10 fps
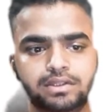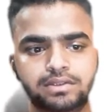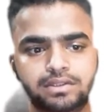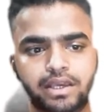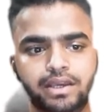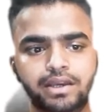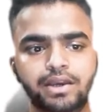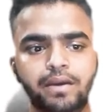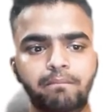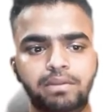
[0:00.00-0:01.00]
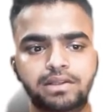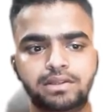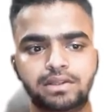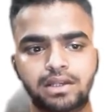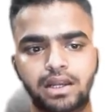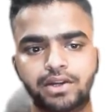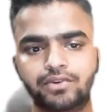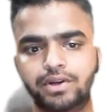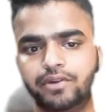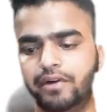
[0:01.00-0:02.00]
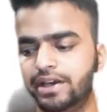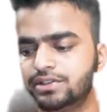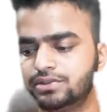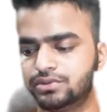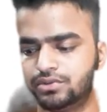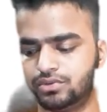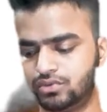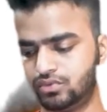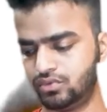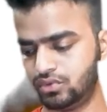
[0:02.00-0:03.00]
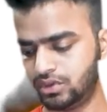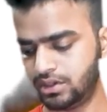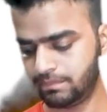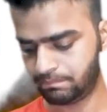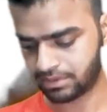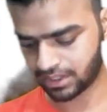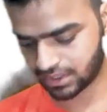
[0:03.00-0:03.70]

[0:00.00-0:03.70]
is saying please connect your device. So plug